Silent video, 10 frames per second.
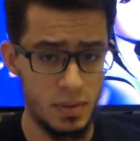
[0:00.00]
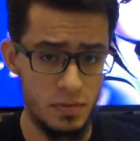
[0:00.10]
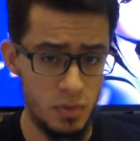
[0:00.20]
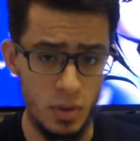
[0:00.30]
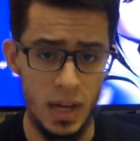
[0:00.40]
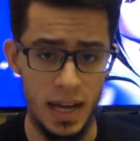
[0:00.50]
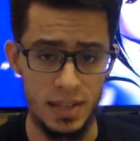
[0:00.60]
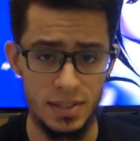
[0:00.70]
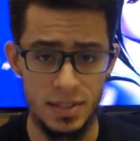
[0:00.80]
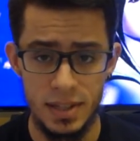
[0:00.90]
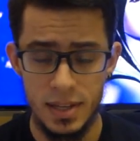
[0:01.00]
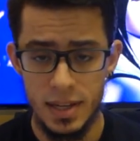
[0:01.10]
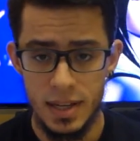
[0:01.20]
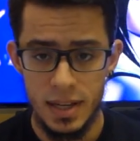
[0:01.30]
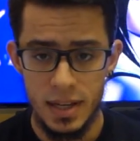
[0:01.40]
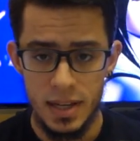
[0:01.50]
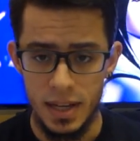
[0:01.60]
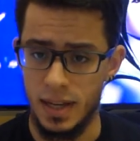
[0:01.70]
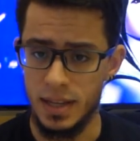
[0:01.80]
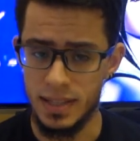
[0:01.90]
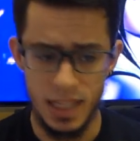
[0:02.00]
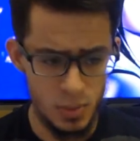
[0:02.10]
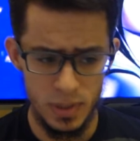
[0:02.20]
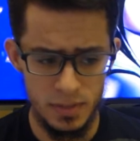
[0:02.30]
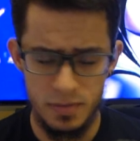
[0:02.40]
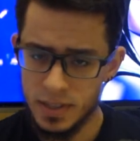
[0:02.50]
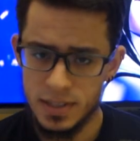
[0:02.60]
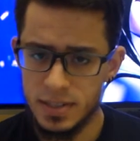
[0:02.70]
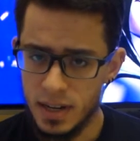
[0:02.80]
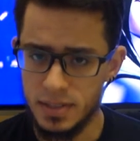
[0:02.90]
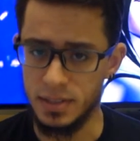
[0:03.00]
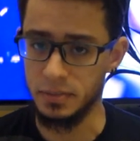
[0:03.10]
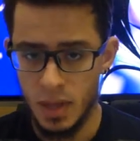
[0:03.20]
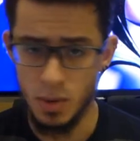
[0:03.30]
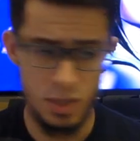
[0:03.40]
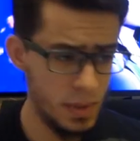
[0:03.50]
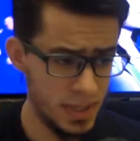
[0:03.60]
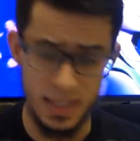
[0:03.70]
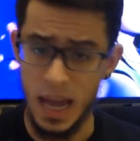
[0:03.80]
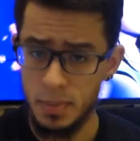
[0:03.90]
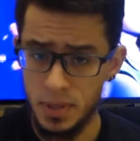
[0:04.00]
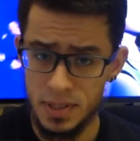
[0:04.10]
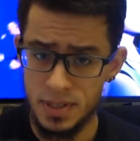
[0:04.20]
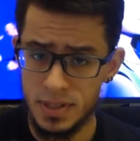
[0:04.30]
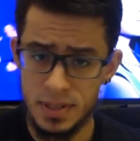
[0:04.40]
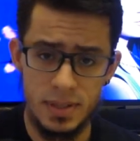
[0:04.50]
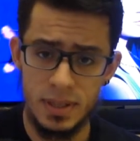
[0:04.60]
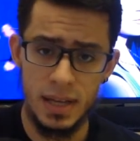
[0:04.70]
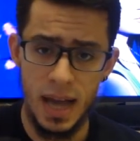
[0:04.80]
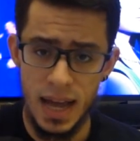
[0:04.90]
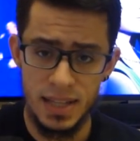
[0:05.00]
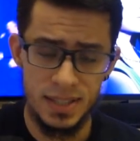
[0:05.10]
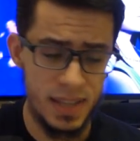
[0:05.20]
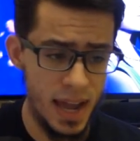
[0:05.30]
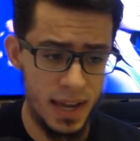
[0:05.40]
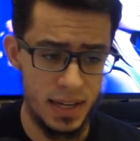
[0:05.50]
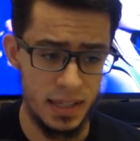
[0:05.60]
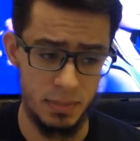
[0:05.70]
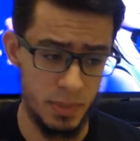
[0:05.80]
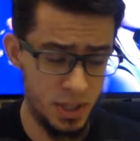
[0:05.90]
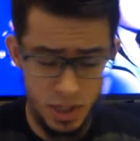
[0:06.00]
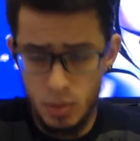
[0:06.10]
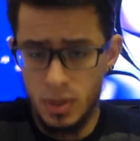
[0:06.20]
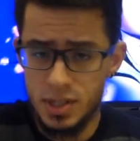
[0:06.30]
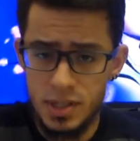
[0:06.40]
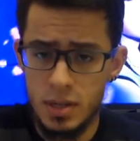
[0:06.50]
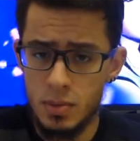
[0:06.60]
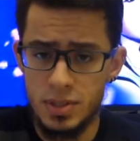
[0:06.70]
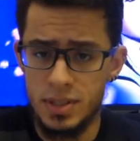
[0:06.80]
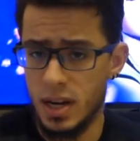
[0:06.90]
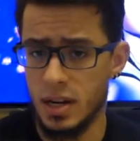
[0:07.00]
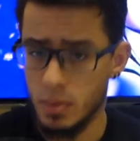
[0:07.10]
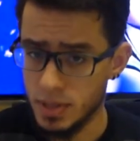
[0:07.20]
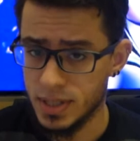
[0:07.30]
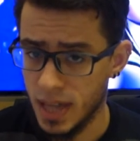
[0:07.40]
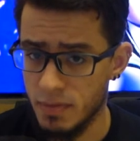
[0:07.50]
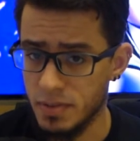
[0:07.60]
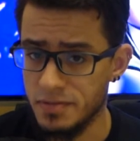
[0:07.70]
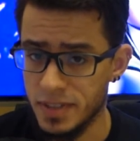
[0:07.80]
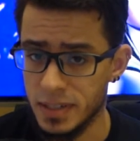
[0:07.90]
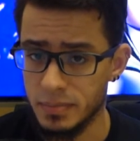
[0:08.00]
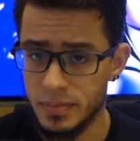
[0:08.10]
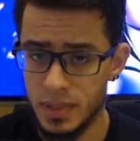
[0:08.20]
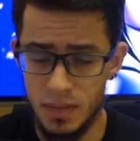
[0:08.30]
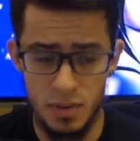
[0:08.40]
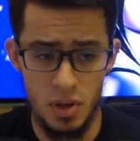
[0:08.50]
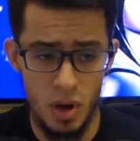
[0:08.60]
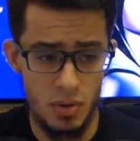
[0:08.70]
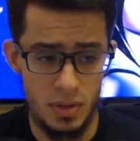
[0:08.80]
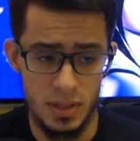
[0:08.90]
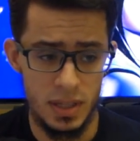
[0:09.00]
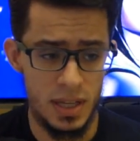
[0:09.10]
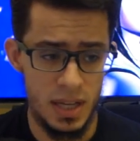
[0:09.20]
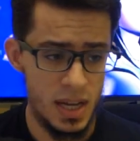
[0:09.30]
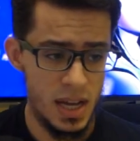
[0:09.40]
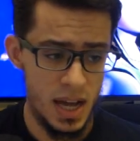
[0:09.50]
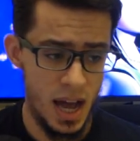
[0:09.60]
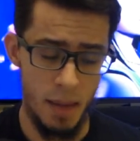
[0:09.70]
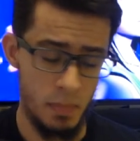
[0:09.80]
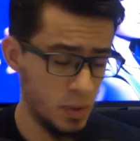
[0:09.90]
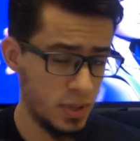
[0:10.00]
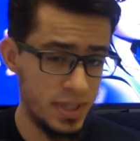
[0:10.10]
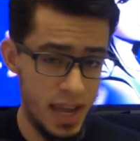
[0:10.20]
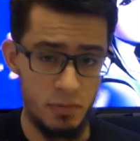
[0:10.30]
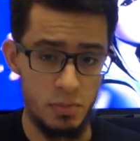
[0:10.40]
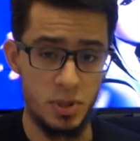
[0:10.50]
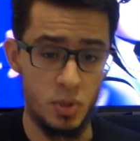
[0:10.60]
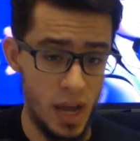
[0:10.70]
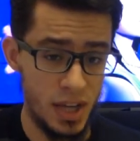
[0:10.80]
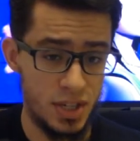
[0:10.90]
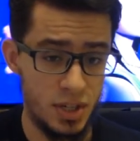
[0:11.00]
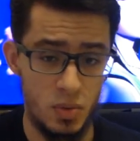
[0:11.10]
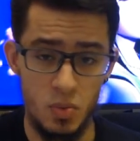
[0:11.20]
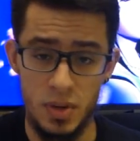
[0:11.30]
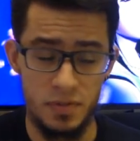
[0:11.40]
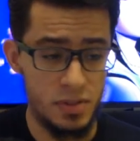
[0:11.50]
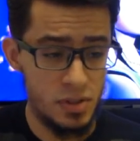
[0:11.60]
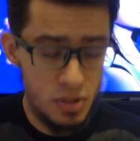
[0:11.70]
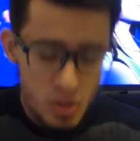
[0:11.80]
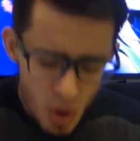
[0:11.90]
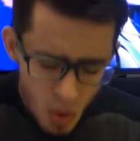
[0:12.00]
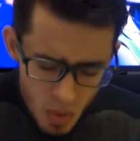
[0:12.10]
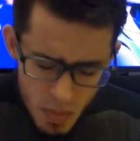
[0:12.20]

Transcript: full ice. And that's when the fun started. I was always adapting this ice deck, but the general idea was there and I was having fun. Even though I built this deck from scratch with so